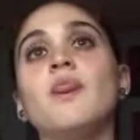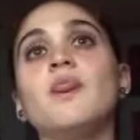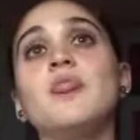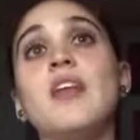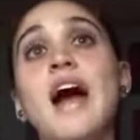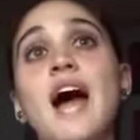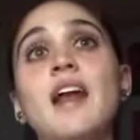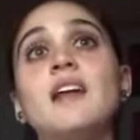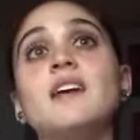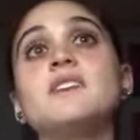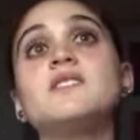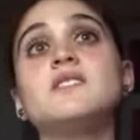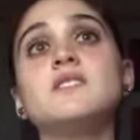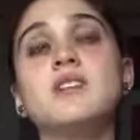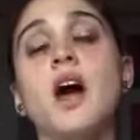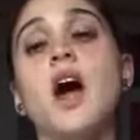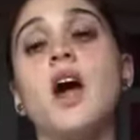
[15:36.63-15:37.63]
That is
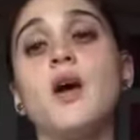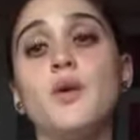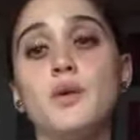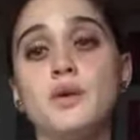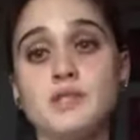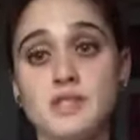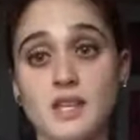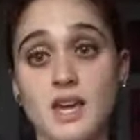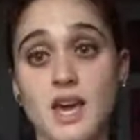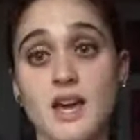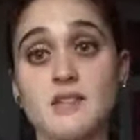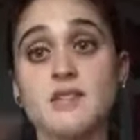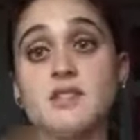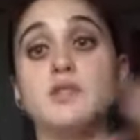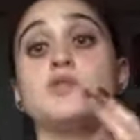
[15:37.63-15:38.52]
not always the case.